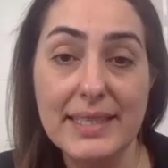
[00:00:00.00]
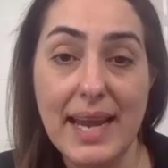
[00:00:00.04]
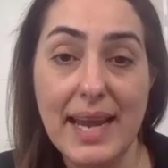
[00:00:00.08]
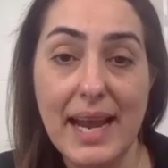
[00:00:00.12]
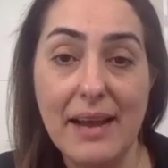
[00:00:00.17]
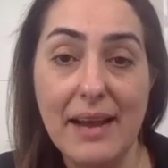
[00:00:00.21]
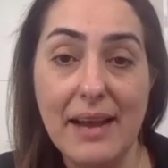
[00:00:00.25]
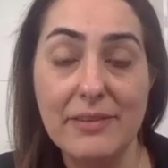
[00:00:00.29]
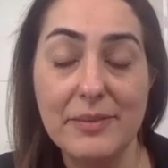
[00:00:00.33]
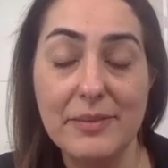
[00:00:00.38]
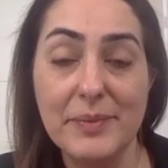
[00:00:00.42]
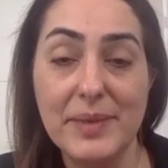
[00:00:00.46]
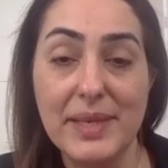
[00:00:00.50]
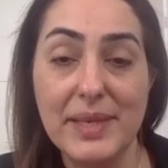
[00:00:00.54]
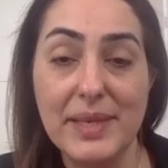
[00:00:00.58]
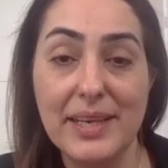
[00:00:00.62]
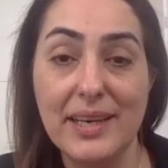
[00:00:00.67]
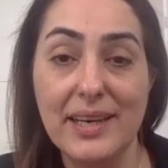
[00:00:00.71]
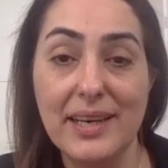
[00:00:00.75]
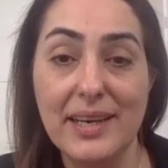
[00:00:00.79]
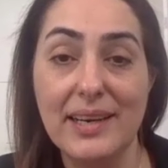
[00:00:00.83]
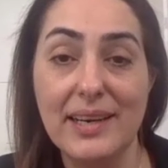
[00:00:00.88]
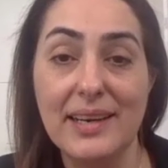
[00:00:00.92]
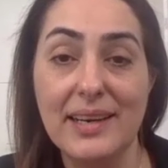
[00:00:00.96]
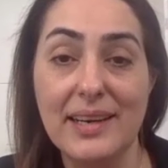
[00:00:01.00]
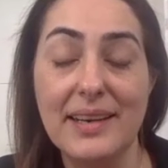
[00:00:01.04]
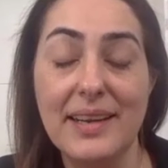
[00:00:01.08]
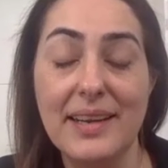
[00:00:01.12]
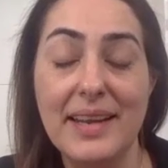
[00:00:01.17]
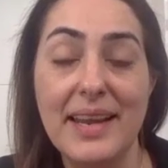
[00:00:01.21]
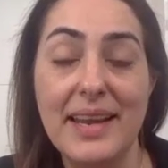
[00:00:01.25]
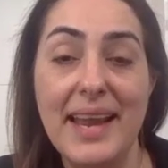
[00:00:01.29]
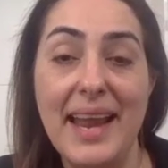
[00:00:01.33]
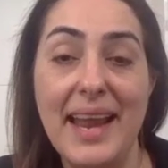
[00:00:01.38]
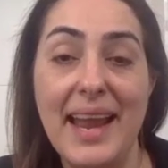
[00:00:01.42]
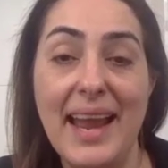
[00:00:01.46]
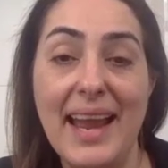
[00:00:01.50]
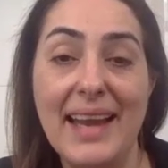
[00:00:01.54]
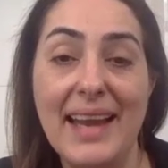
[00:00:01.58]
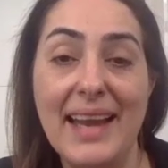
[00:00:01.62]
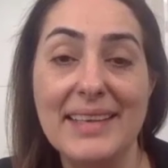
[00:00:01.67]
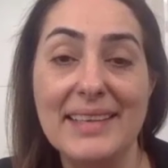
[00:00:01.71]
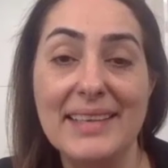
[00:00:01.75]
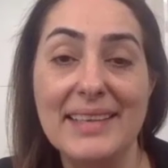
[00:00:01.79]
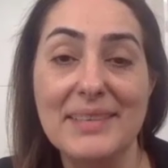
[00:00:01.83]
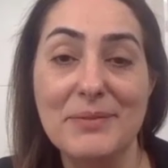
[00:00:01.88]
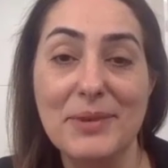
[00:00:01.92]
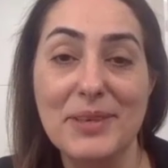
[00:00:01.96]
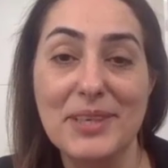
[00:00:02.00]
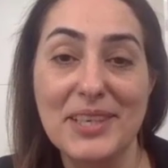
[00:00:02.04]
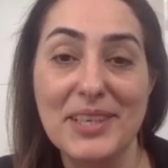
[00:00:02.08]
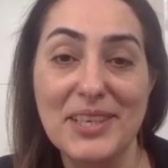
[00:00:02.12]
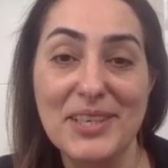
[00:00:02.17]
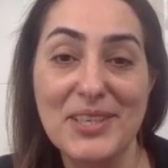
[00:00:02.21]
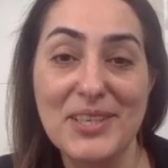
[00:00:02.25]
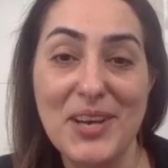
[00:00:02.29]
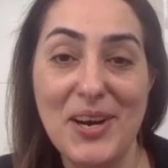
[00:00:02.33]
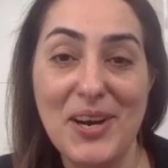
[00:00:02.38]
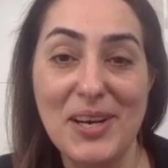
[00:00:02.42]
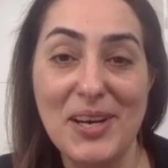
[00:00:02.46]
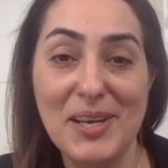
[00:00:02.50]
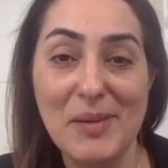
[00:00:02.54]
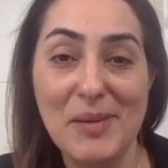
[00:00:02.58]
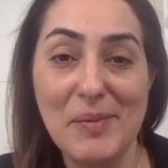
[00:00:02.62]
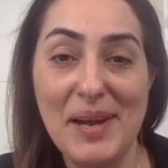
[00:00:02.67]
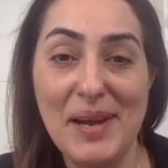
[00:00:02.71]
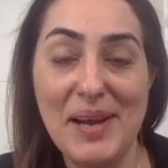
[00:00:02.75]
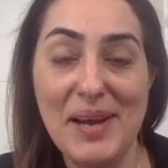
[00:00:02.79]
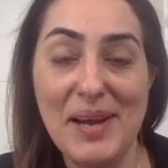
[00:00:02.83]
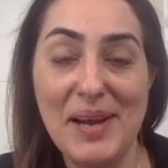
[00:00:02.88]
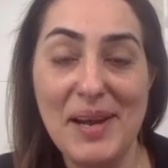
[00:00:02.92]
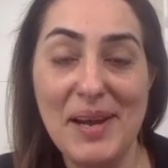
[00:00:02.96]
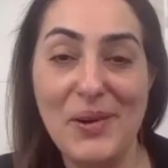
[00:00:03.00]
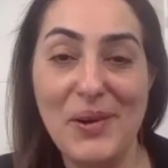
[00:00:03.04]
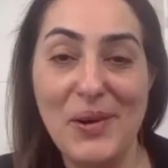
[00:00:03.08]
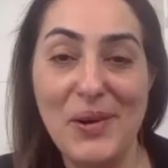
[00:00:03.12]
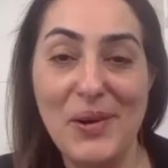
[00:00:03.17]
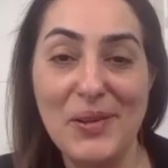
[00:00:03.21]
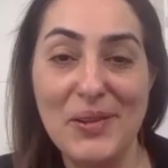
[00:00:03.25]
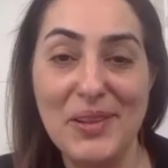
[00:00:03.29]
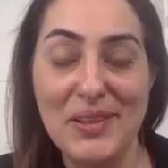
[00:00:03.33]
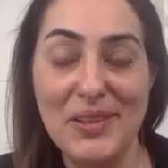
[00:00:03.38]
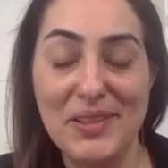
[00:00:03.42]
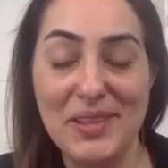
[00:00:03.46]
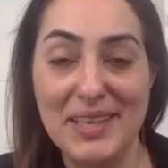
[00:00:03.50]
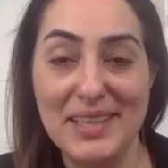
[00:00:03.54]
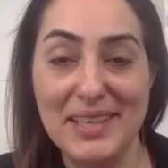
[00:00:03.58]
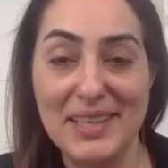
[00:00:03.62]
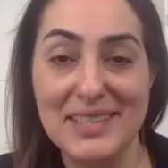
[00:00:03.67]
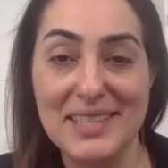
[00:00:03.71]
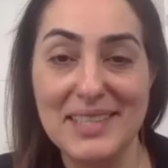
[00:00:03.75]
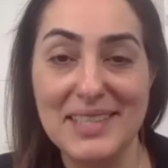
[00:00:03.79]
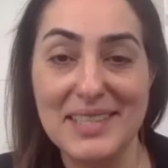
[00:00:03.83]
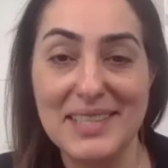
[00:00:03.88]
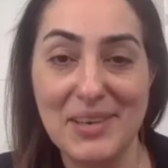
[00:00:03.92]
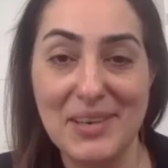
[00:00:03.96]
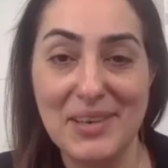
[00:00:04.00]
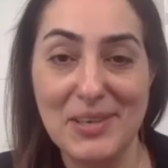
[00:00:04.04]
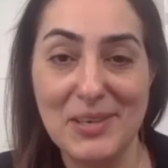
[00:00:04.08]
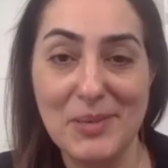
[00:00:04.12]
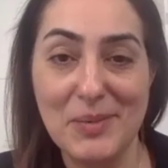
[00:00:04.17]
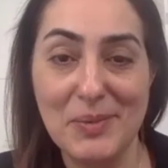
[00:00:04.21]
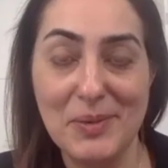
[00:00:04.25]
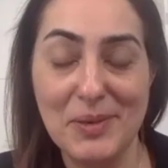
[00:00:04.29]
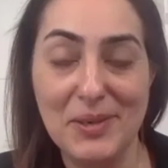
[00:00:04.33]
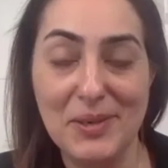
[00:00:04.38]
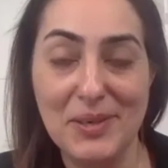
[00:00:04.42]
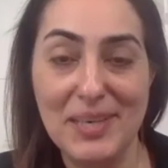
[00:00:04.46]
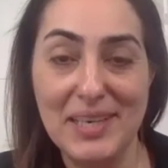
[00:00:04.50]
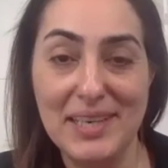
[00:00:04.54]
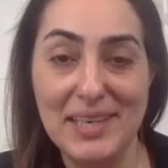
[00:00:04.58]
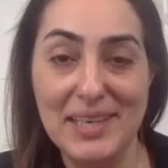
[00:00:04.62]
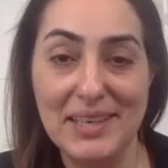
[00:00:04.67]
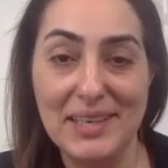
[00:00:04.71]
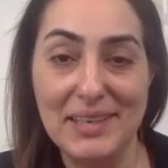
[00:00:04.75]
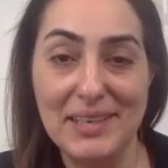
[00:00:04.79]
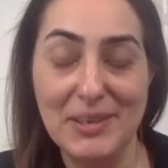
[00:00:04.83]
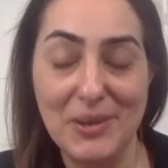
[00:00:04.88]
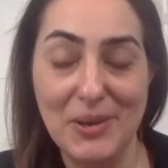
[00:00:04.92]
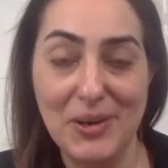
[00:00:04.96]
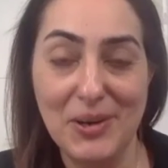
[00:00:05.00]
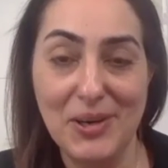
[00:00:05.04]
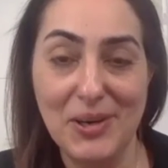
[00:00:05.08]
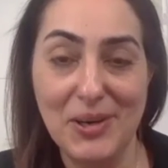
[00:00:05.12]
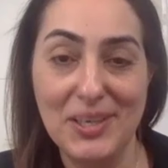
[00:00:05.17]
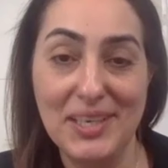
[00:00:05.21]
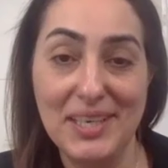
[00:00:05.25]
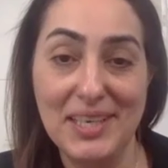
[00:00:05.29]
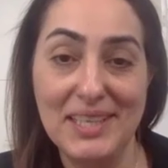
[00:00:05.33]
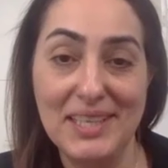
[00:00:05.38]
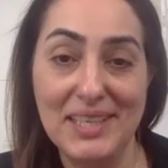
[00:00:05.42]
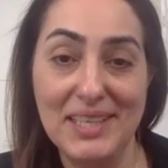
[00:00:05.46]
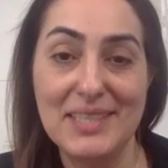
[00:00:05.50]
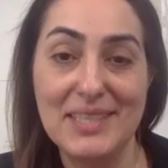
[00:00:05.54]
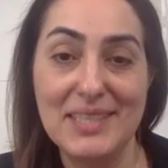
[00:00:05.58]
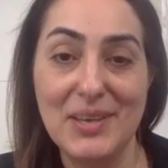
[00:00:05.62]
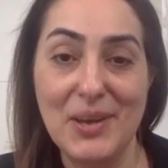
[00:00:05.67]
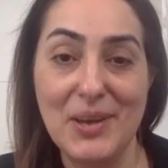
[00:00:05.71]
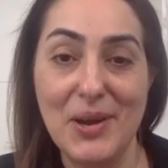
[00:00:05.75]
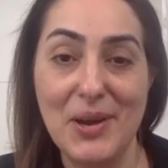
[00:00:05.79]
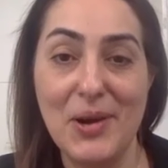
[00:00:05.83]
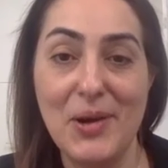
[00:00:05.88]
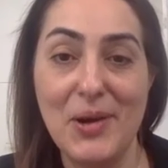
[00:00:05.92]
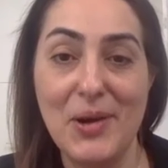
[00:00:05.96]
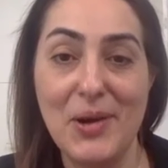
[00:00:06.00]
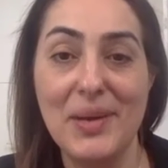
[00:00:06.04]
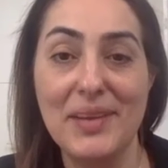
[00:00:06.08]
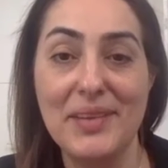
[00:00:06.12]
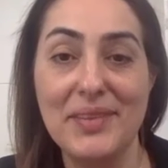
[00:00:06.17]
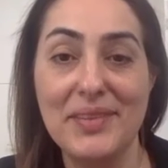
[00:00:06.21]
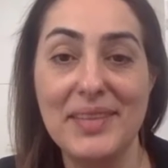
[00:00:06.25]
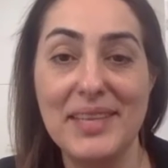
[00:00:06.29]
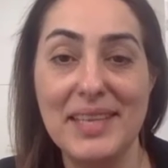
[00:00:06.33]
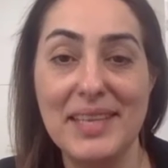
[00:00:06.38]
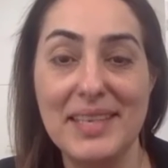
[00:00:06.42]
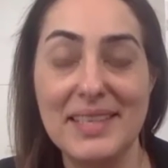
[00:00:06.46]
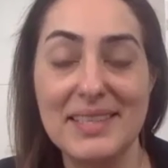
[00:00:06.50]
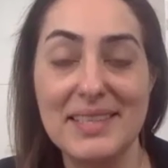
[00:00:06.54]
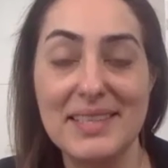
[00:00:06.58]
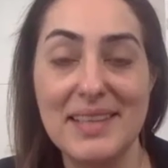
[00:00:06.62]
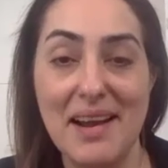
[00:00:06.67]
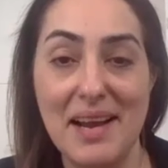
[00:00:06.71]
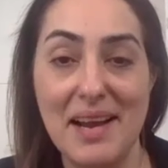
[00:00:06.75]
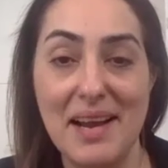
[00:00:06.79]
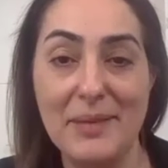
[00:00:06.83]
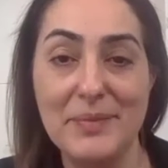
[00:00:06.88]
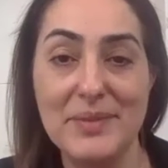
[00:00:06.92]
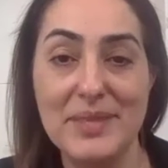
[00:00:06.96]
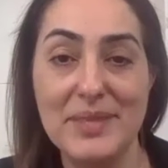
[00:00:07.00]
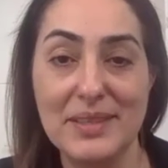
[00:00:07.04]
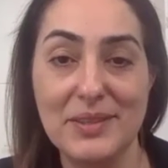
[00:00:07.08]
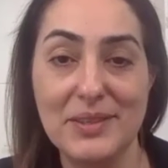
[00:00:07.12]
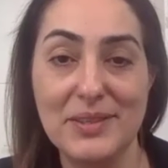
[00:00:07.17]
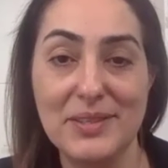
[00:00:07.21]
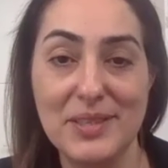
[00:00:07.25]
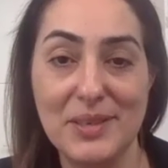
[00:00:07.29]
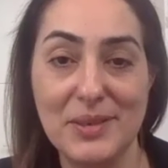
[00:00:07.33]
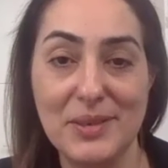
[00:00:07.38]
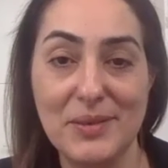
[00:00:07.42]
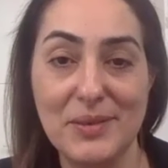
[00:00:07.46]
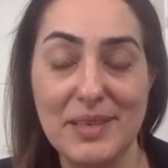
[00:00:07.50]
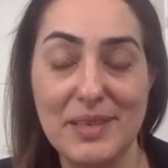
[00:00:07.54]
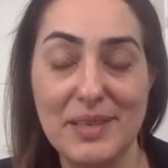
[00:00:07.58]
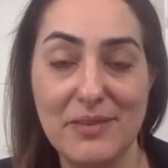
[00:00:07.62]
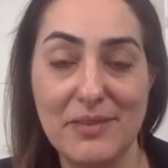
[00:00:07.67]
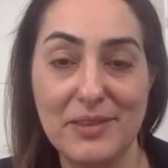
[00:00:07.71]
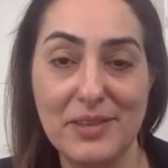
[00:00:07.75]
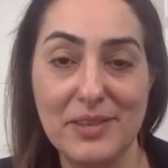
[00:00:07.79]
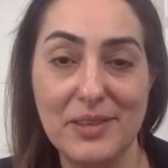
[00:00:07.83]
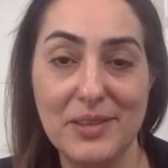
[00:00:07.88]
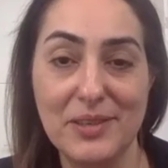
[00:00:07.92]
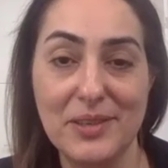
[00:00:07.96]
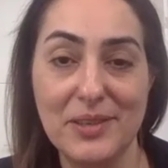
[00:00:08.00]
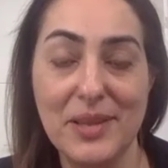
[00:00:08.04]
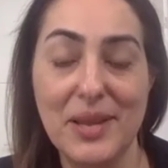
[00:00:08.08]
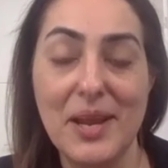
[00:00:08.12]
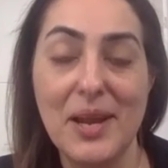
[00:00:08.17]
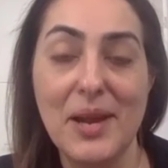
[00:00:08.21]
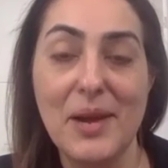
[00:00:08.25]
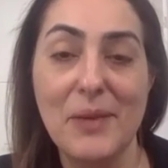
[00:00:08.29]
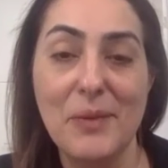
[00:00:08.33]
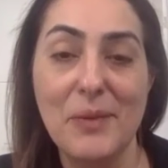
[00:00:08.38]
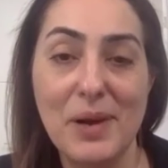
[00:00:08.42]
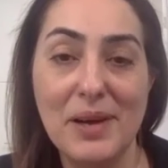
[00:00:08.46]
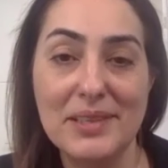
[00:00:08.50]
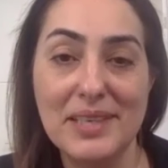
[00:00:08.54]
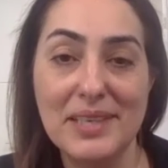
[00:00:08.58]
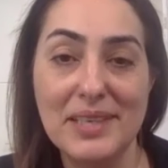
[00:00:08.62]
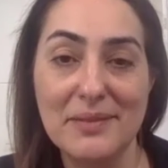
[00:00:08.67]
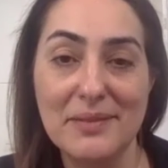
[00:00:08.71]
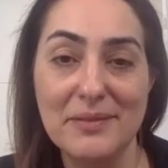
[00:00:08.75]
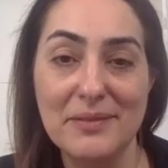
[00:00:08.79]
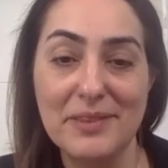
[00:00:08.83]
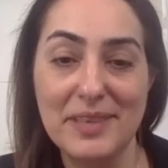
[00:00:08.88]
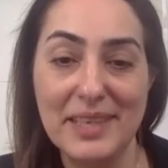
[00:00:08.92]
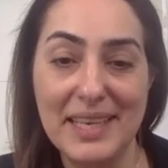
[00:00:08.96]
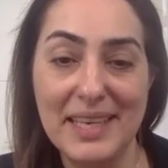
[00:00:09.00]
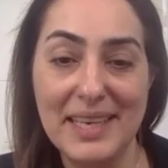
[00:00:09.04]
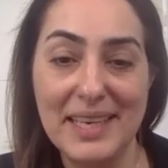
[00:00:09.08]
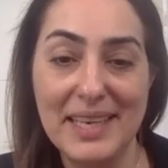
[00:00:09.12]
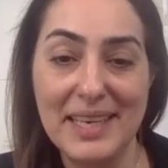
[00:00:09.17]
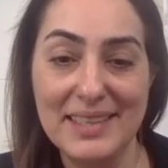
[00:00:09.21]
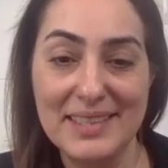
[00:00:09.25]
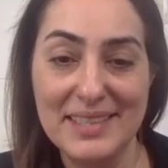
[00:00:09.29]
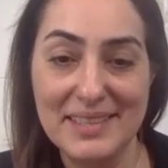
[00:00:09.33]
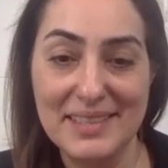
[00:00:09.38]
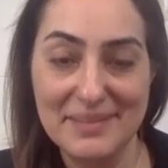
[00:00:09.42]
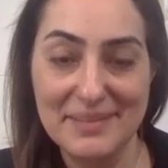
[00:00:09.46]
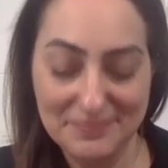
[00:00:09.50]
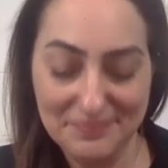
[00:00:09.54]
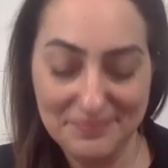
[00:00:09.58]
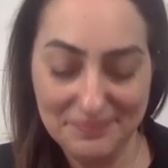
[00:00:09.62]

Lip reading: to have him here, and we're going to talk about all the things an entrepreneur needs to know in these times that are so difficult. Welcome, Vineet.